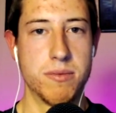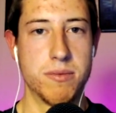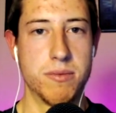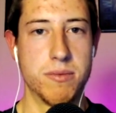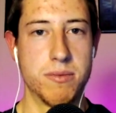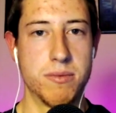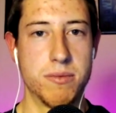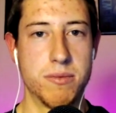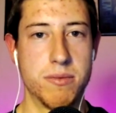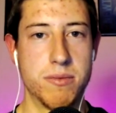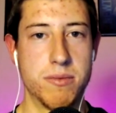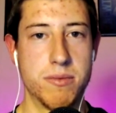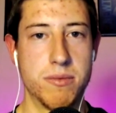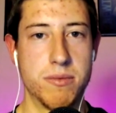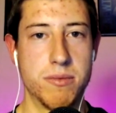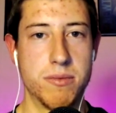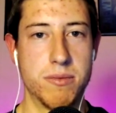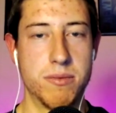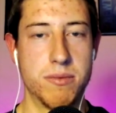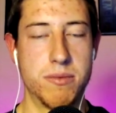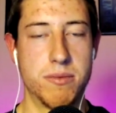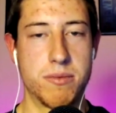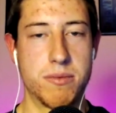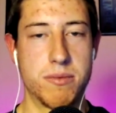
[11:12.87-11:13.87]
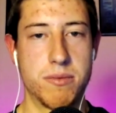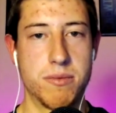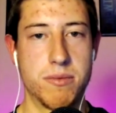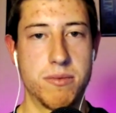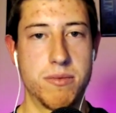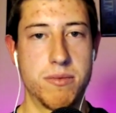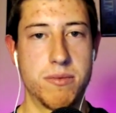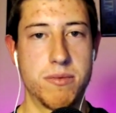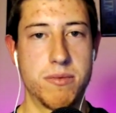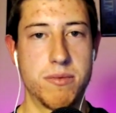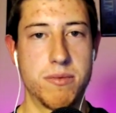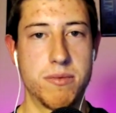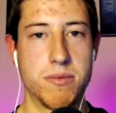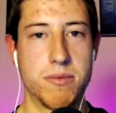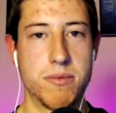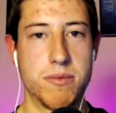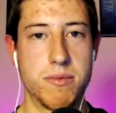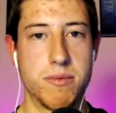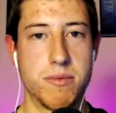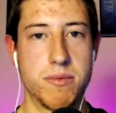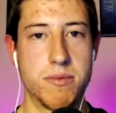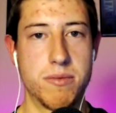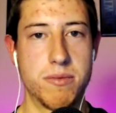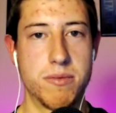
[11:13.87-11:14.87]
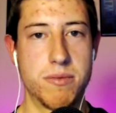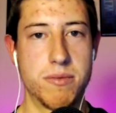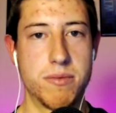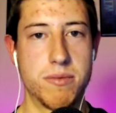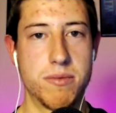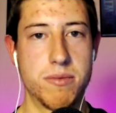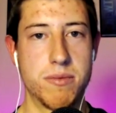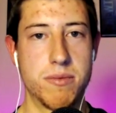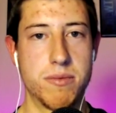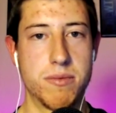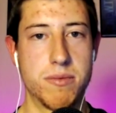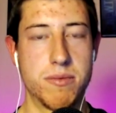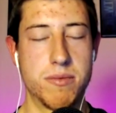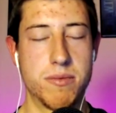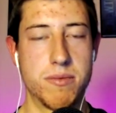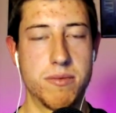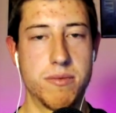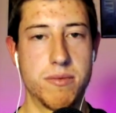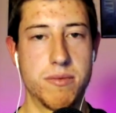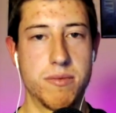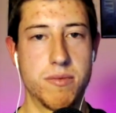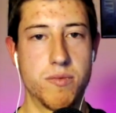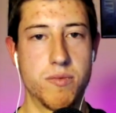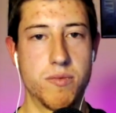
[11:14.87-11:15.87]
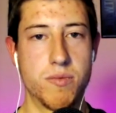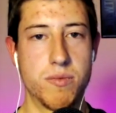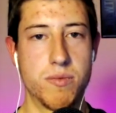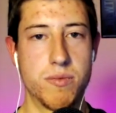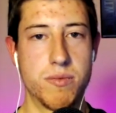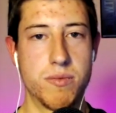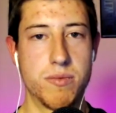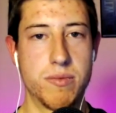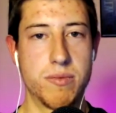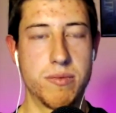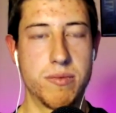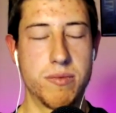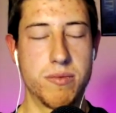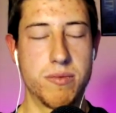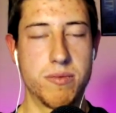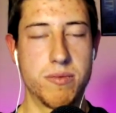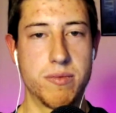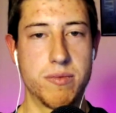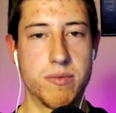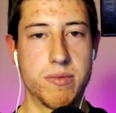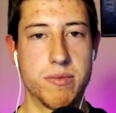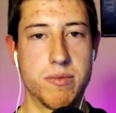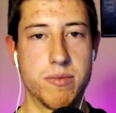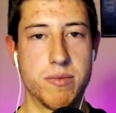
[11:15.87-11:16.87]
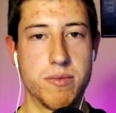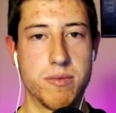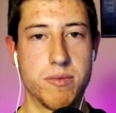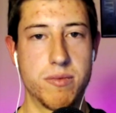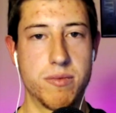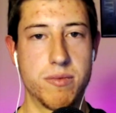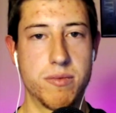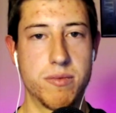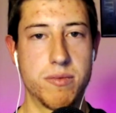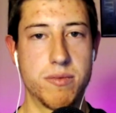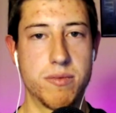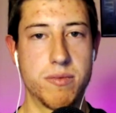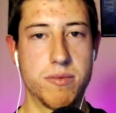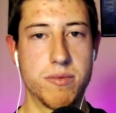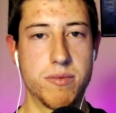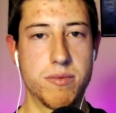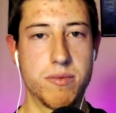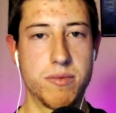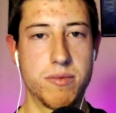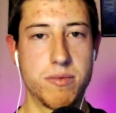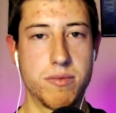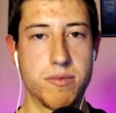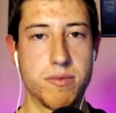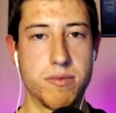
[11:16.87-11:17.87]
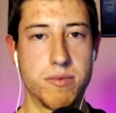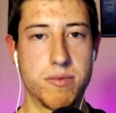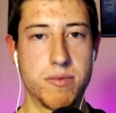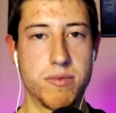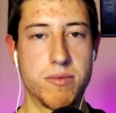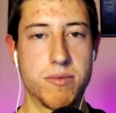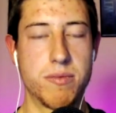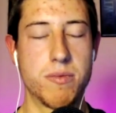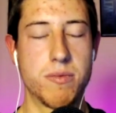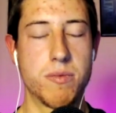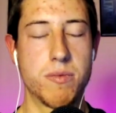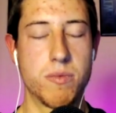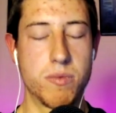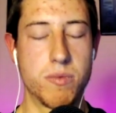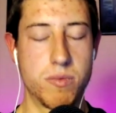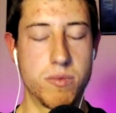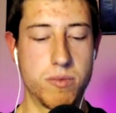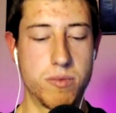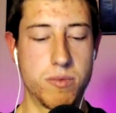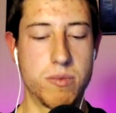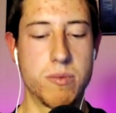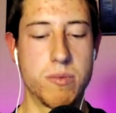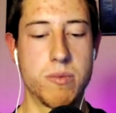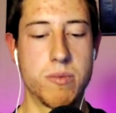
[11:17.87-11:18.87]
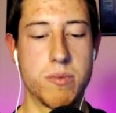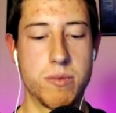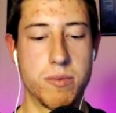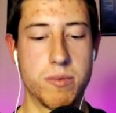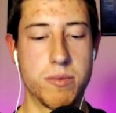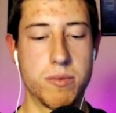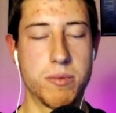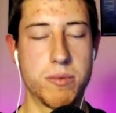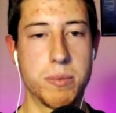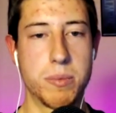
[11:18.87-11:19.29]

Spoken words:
[no speech]